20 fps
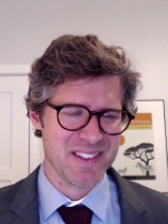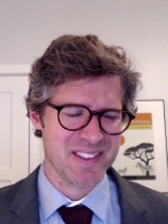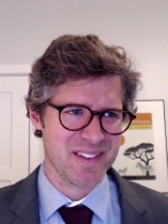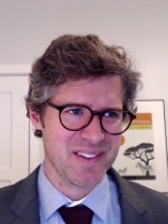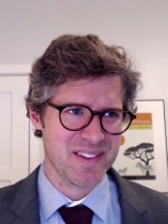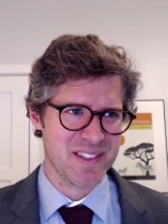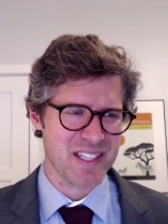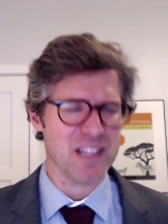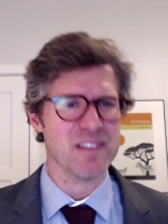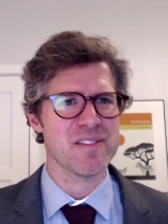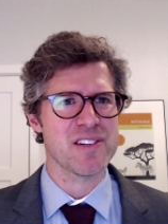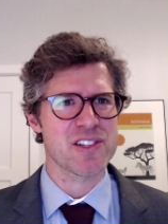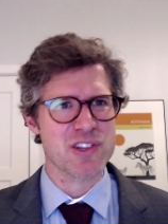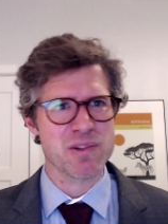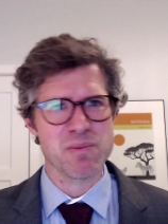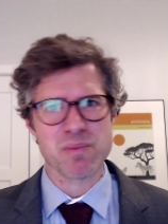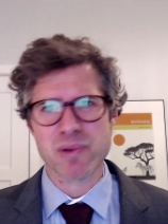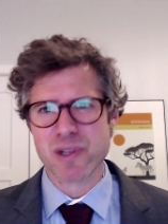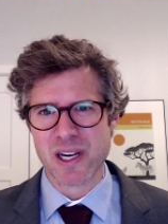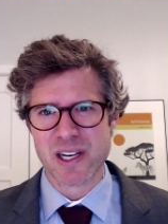
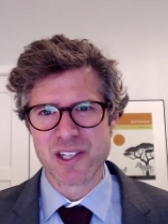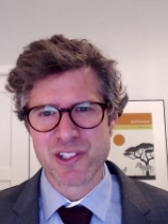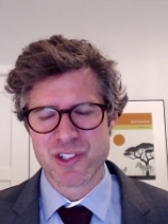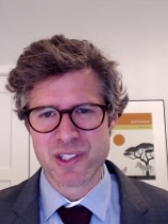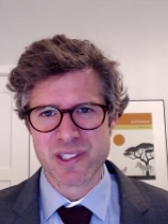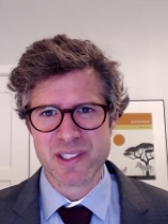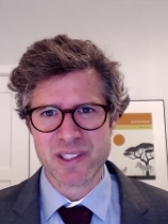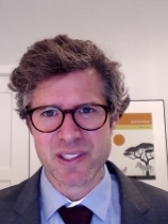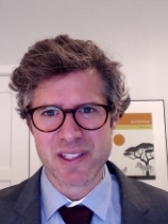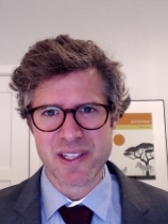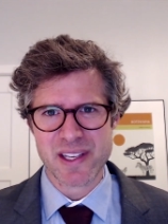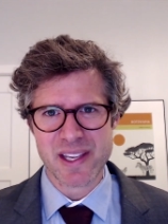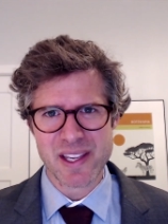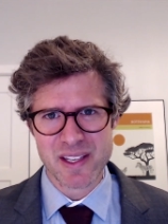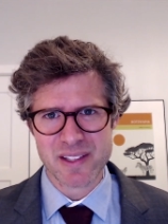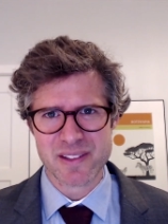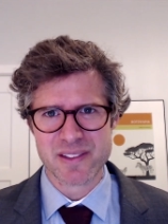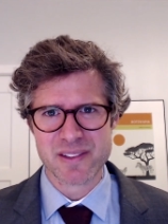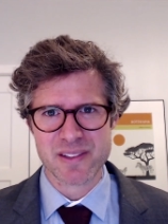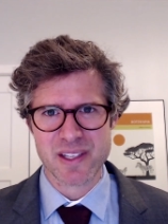television production
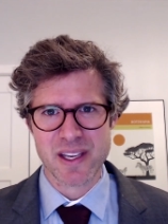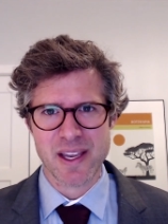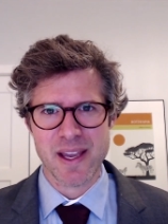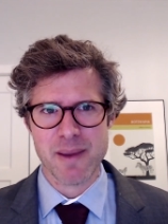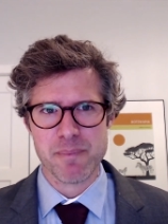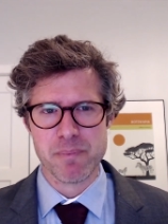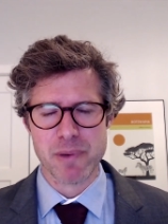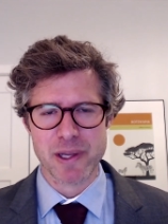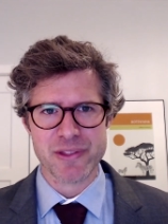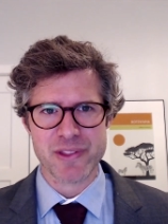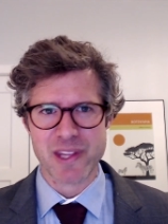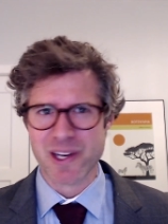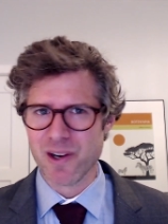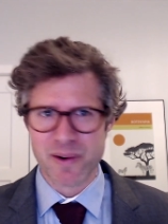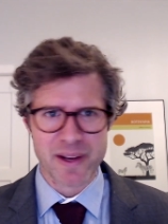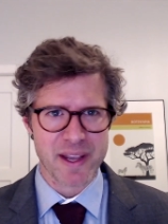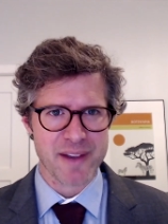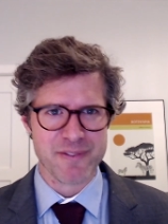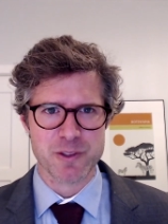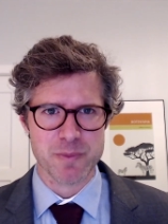hints, but they
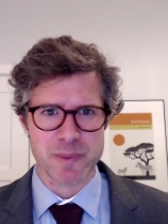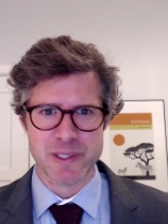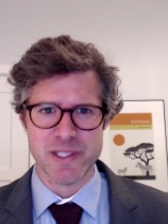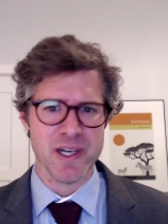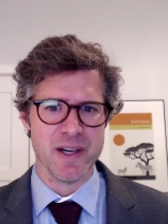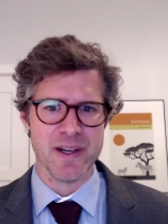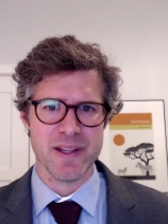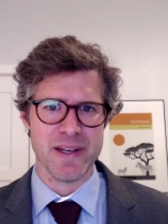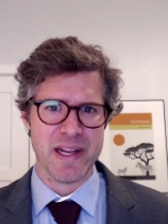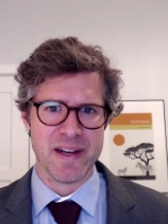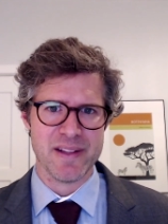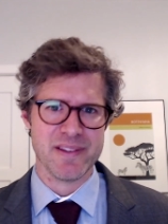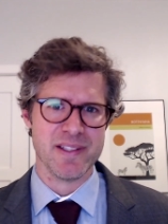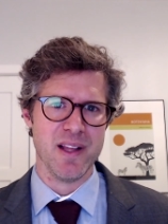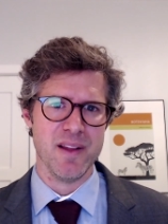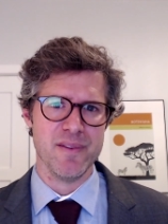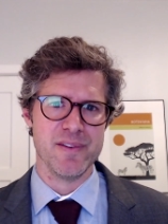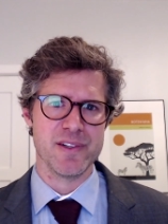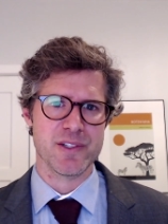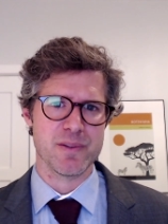don't have to be done at a
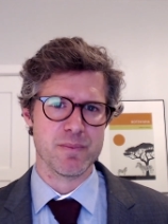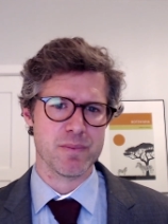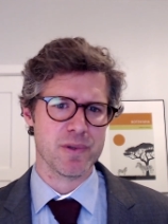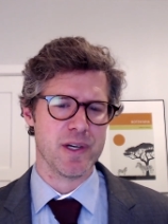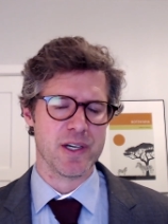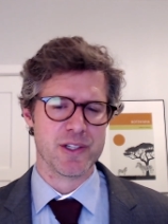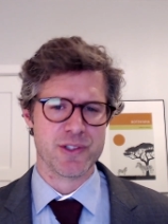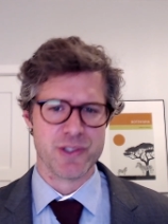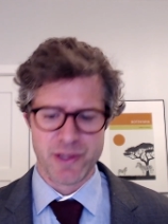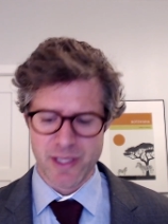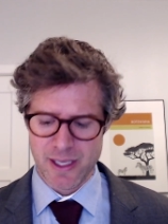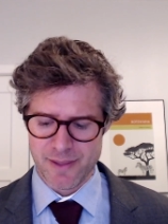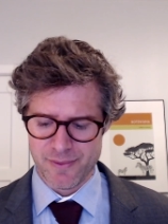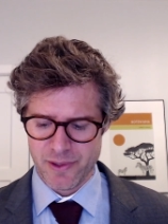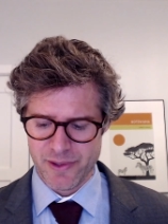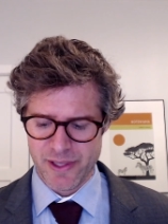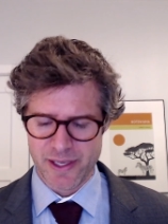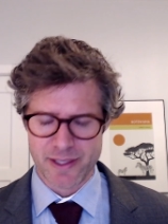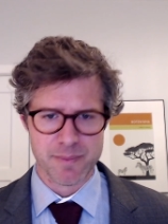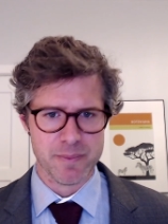television production level.
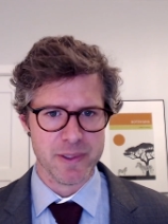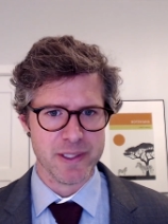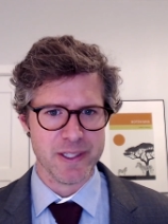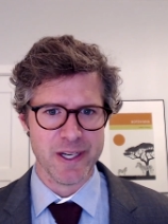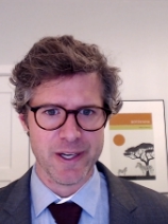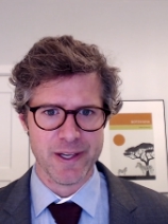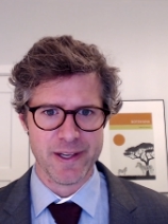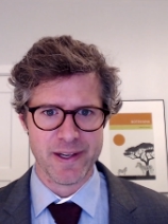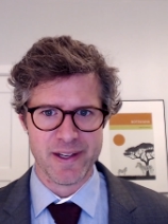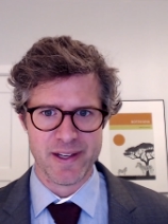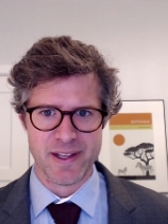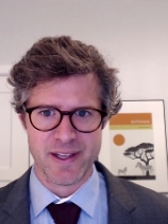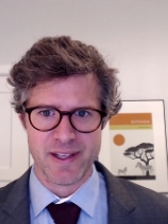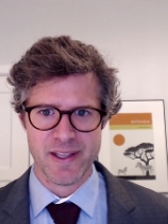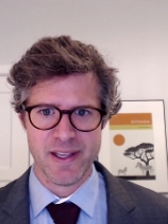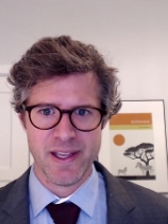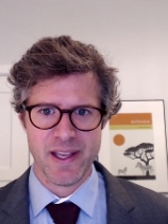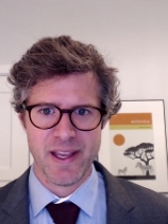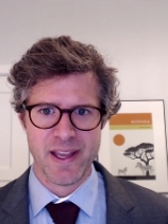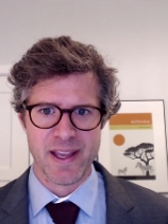They can be done at
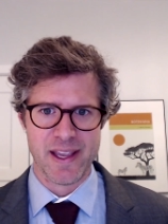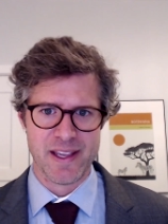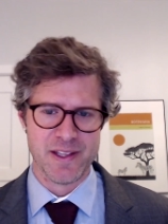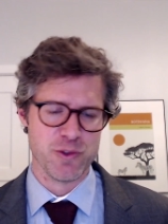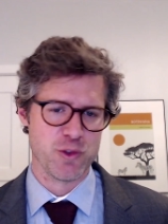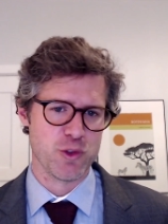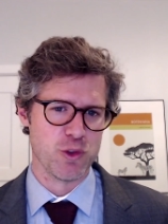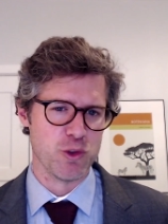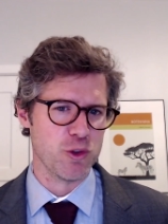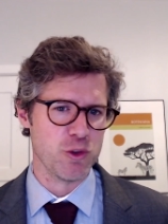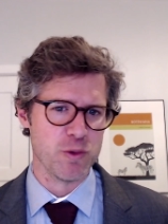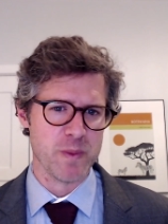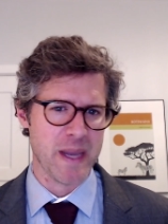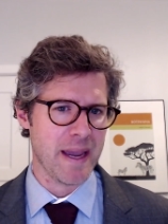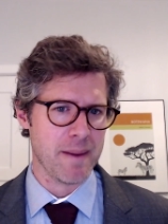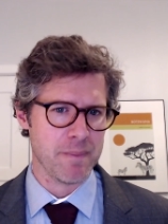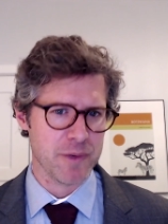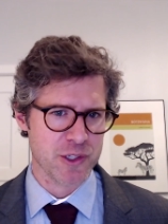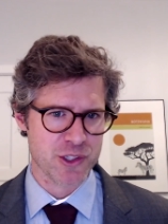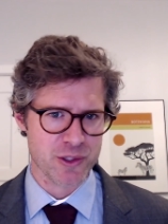a Zoom
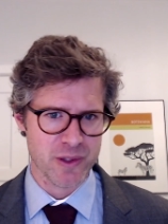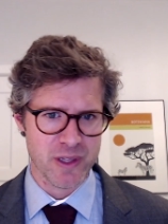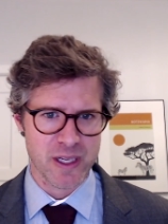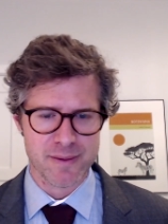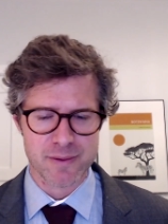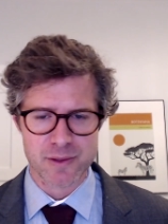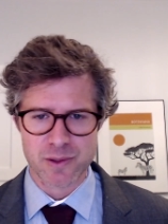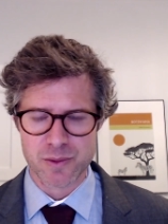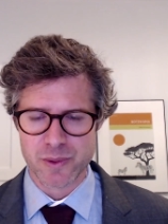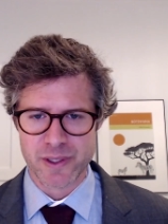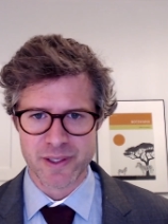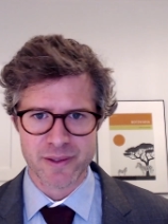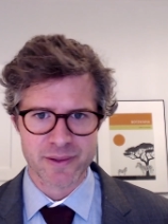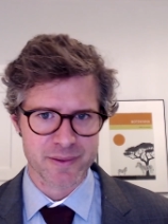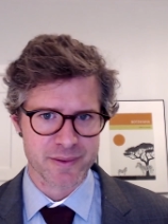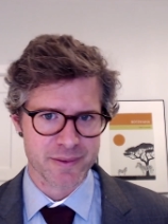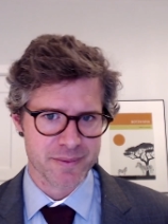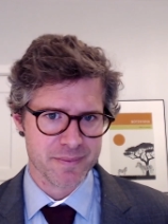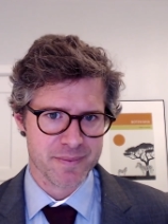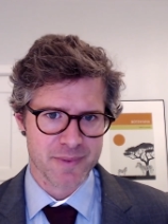amateur level
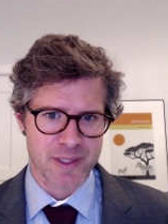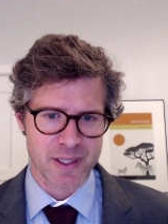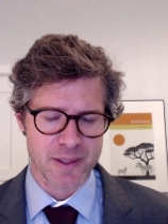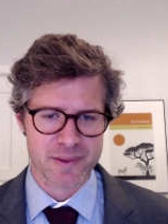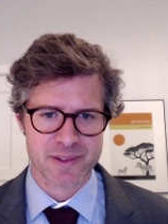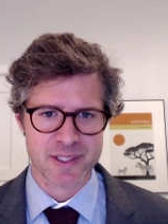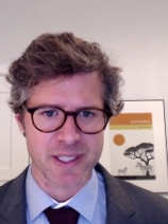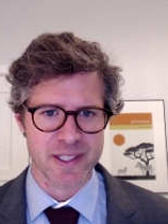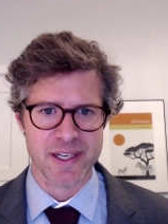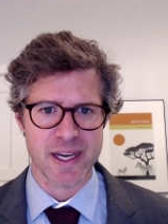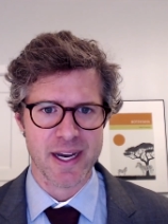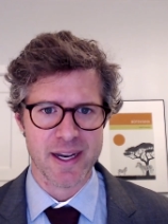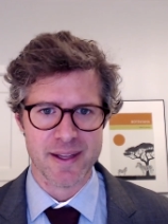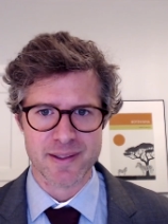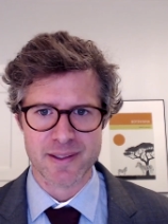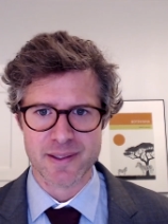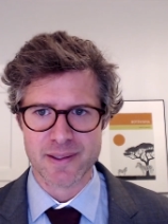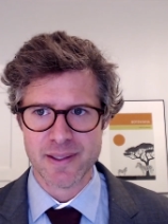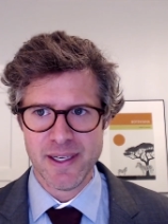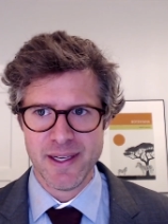with,
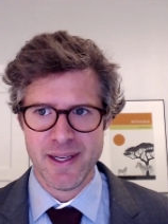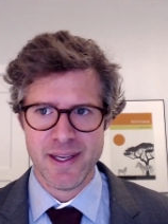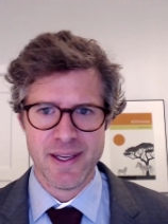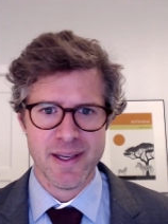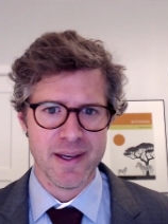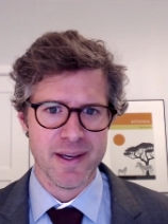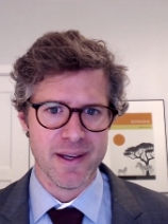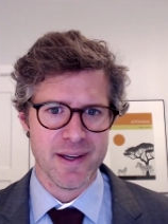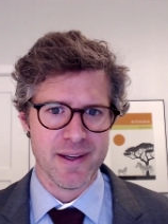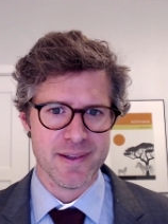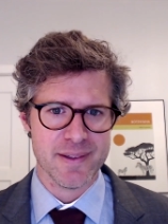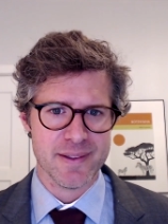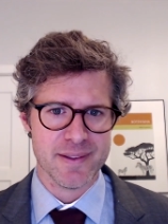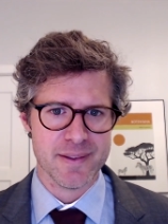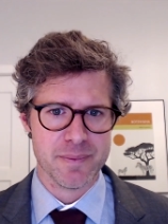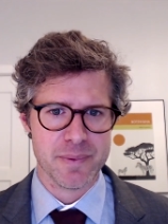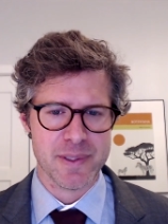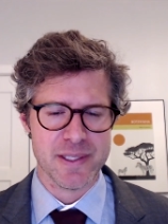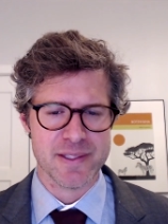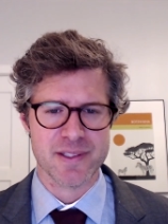$10
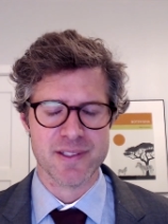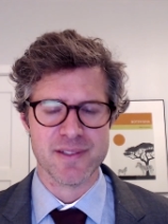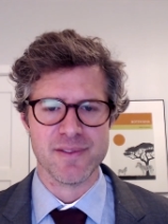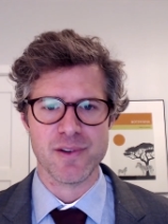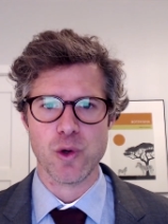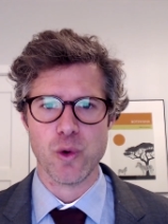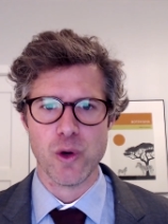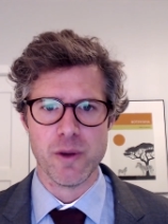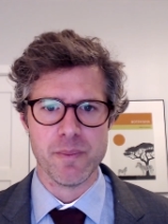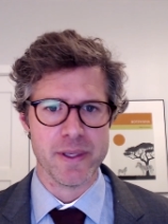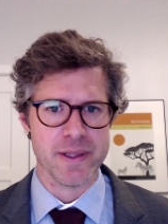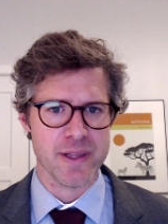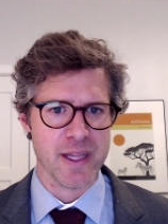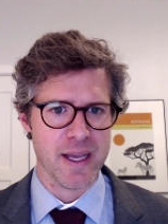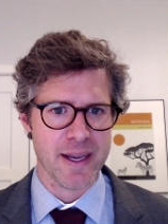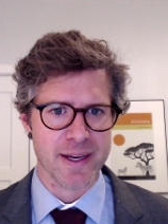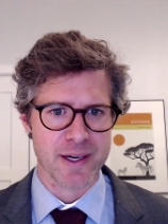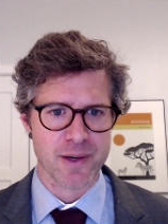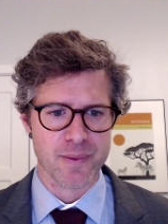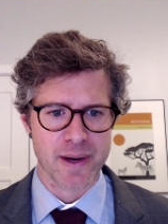pieces of equipment
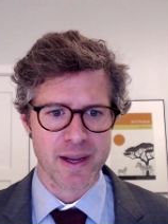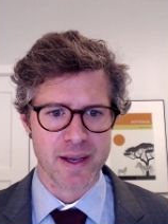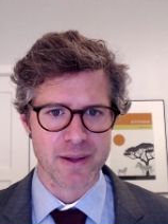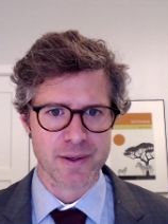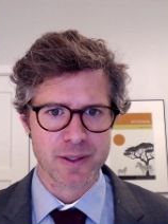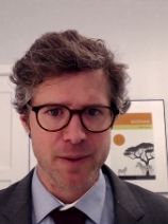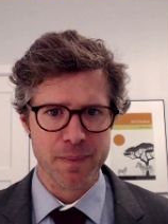lying around.